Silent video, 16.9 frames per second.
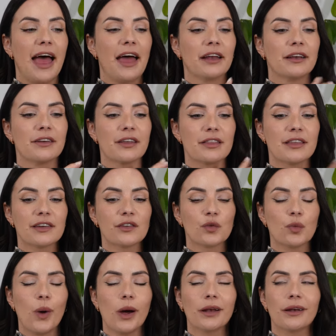and
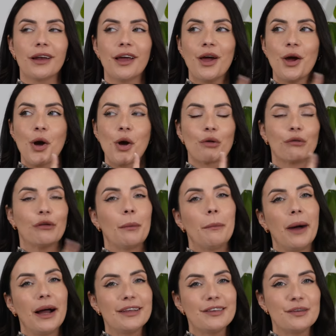this one
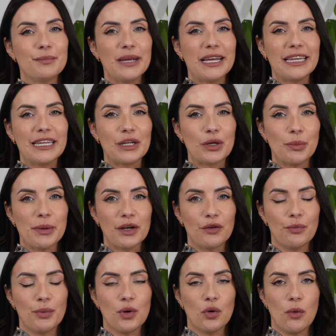reminds me a little
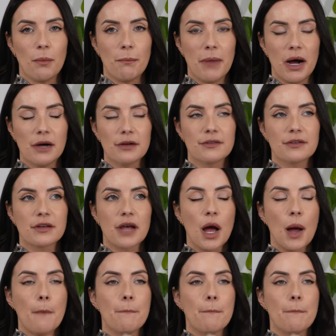bit of Pure Musc,